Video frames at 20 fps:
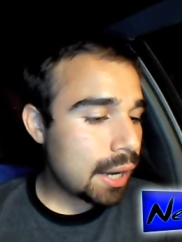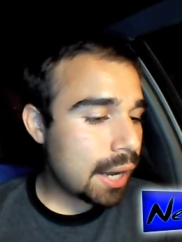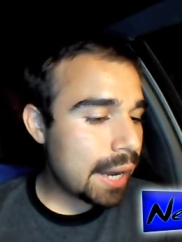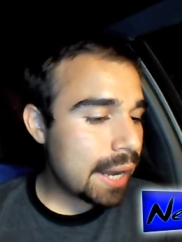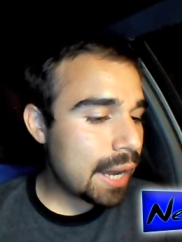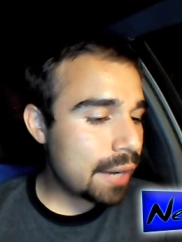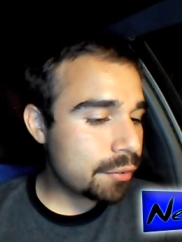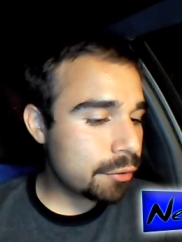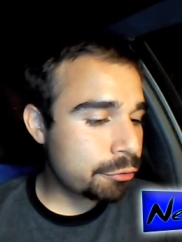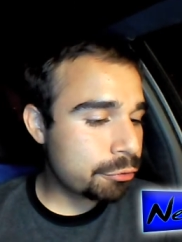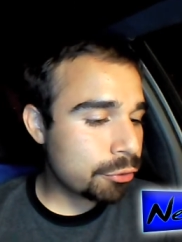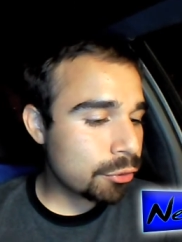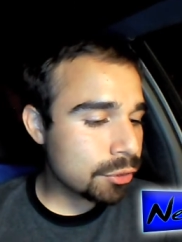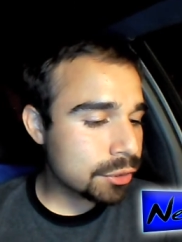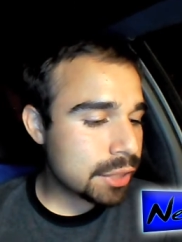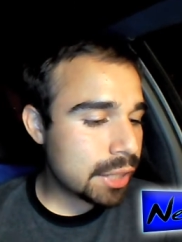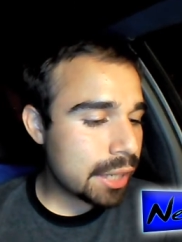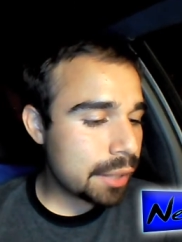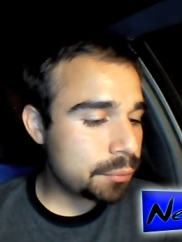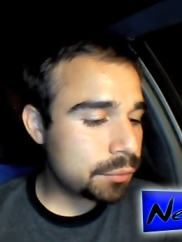I have a
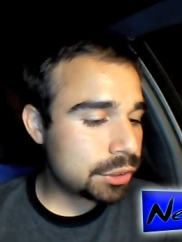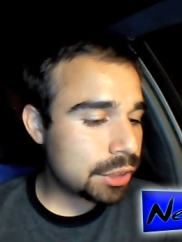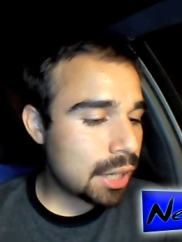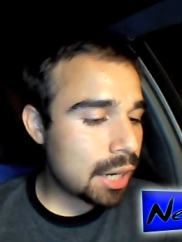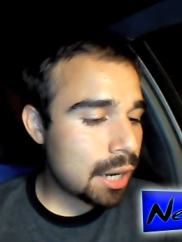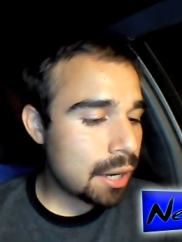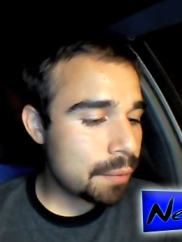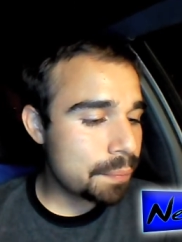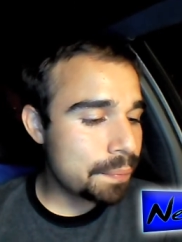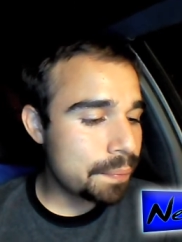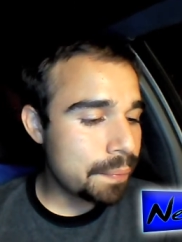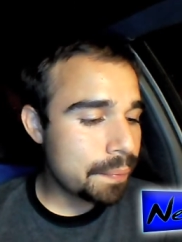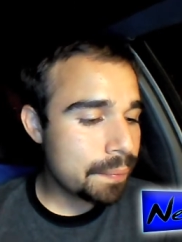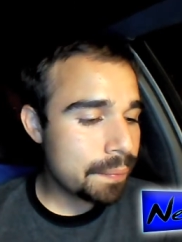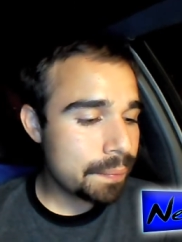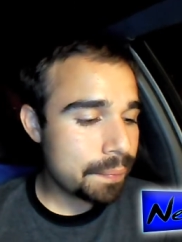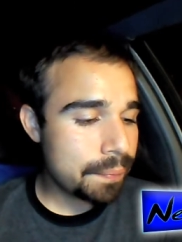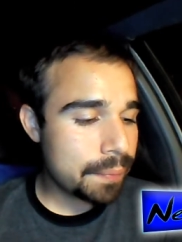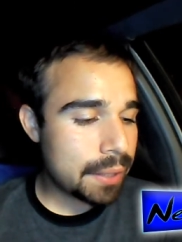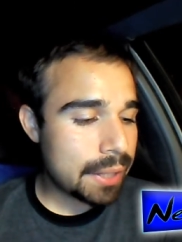full-time job,
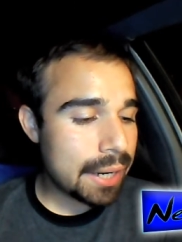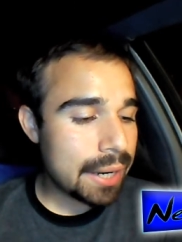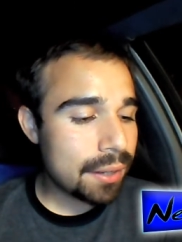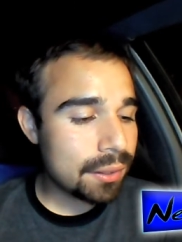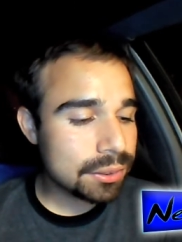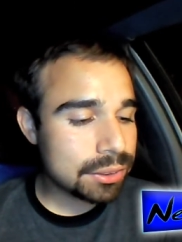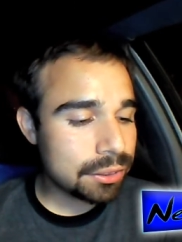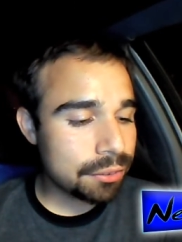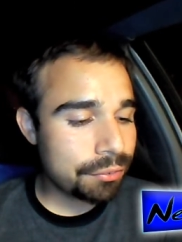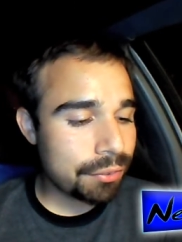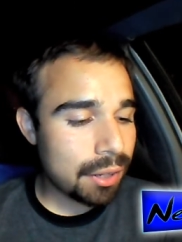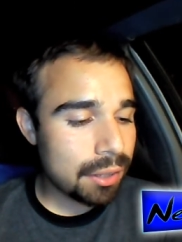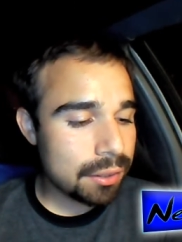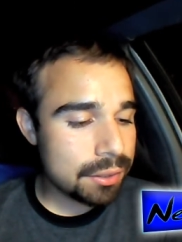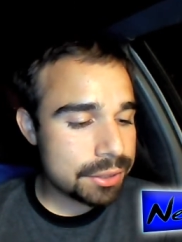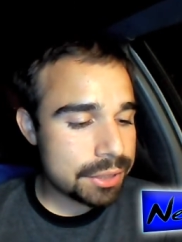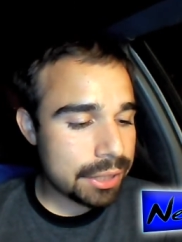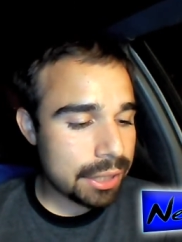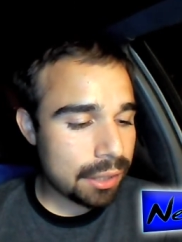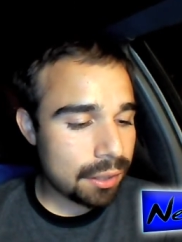but I also
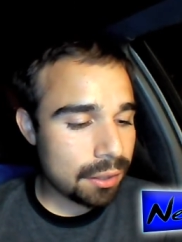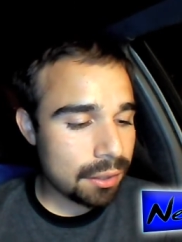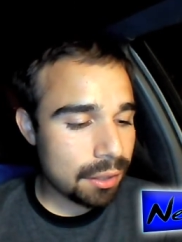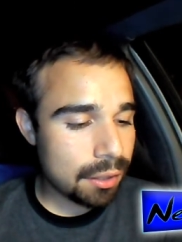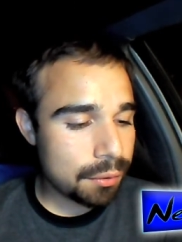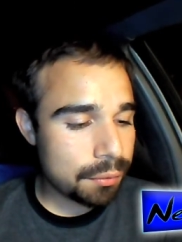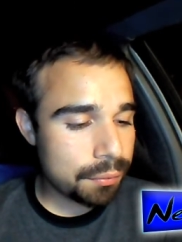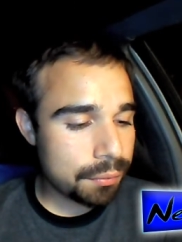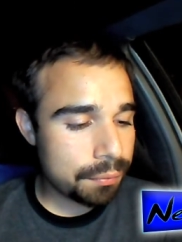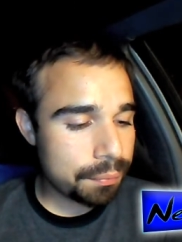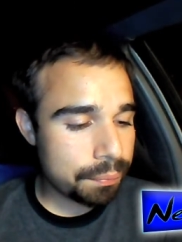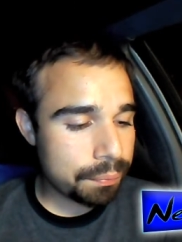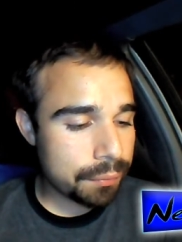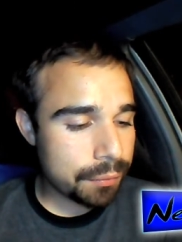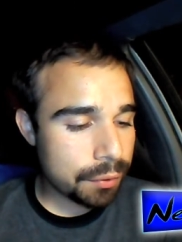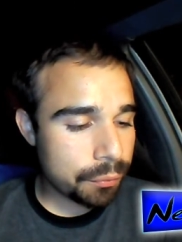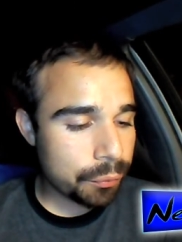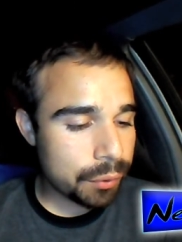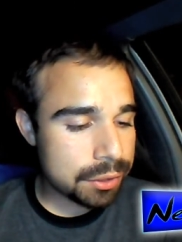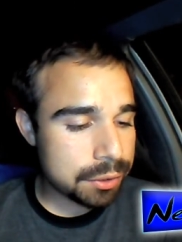volunteer on
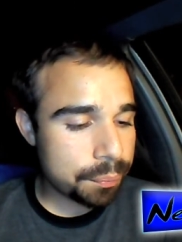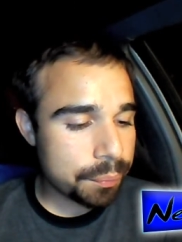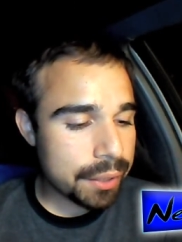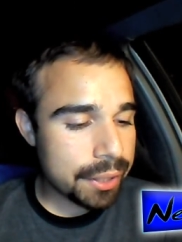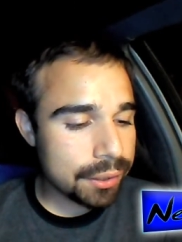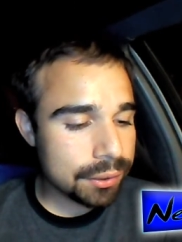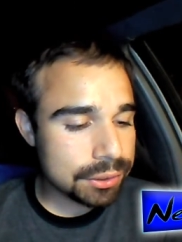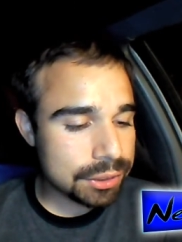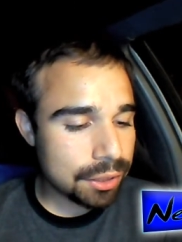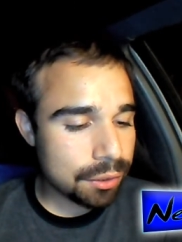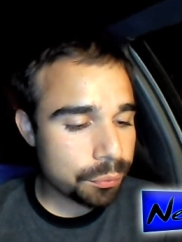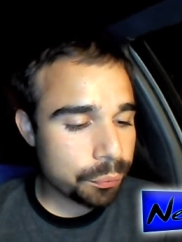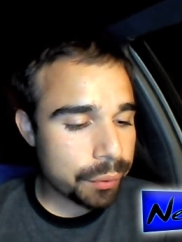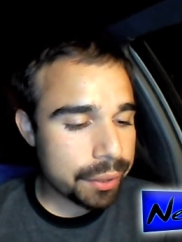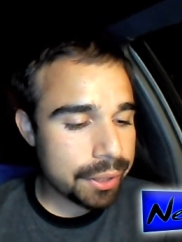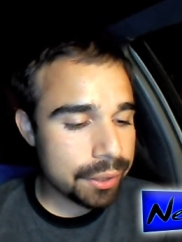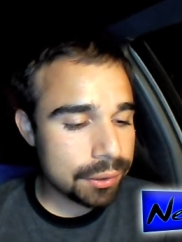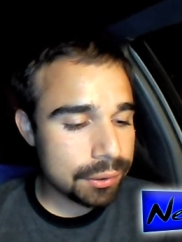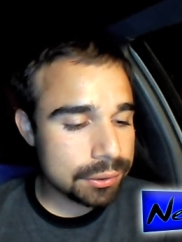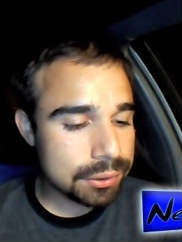with Meals on
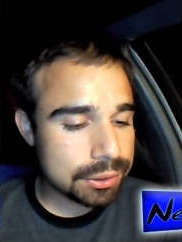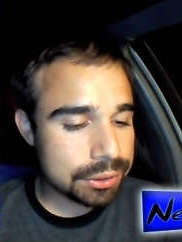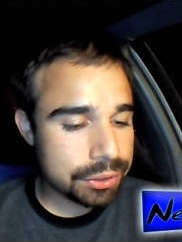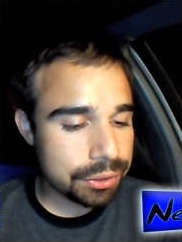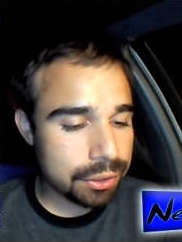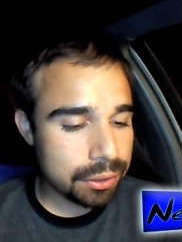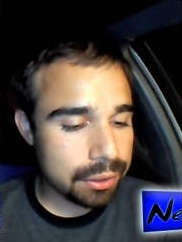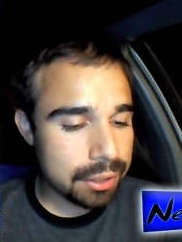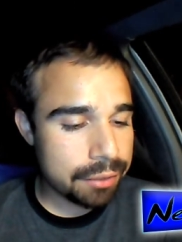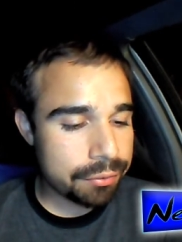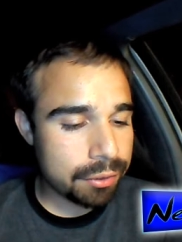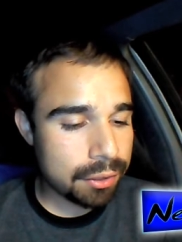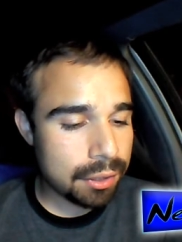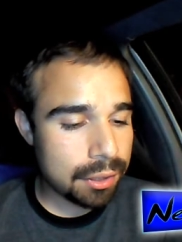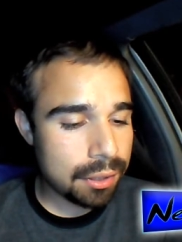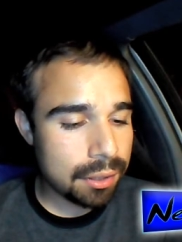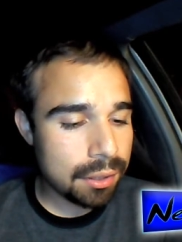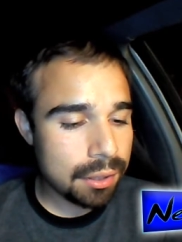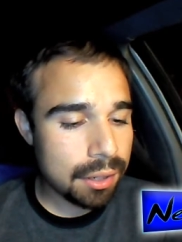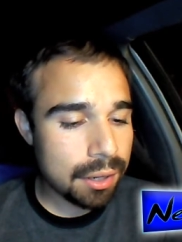Wheels to
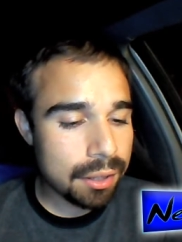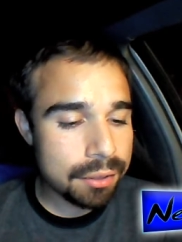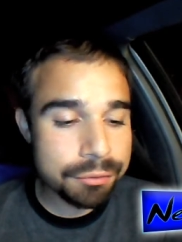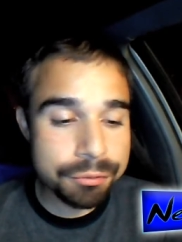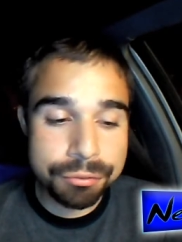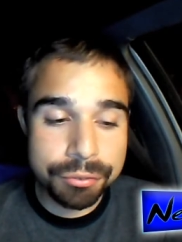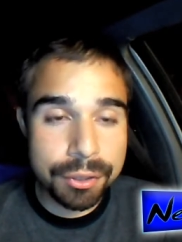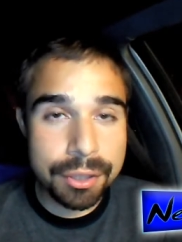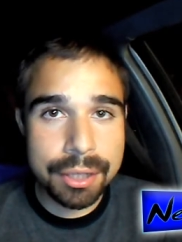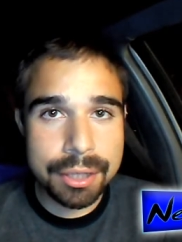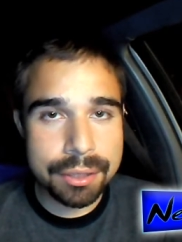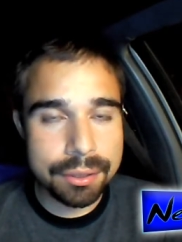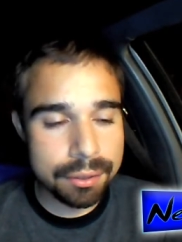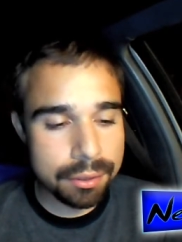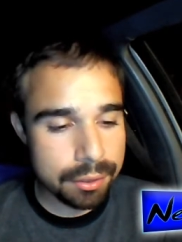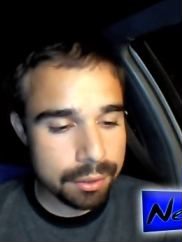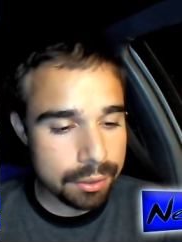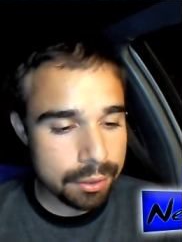deliver on foot